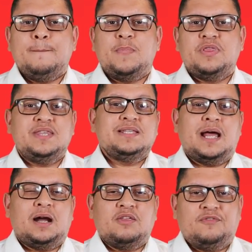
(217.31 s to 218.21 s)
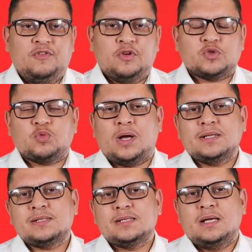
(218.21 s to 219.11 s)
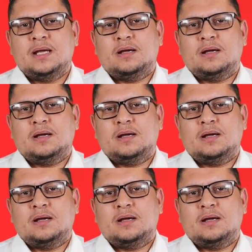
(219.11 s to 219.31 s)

But these are the first ones.